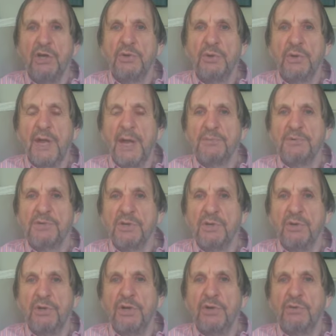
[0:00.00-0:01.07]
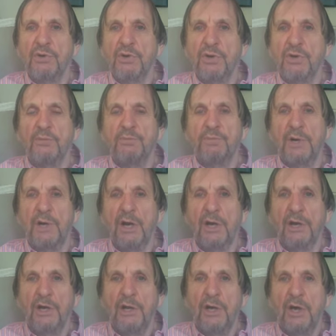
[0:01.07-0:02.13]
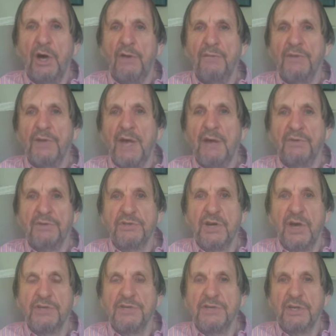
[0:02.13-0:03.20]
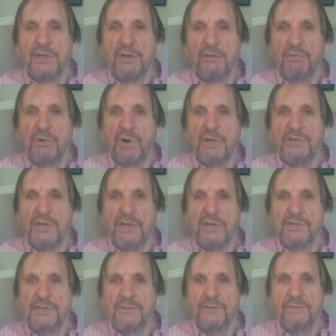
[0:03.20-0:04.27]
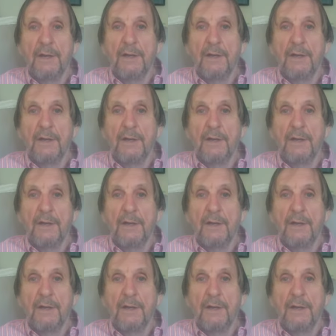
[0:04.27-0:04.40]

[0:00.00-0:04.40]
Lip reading: to an absolutely critical part of the advertising process.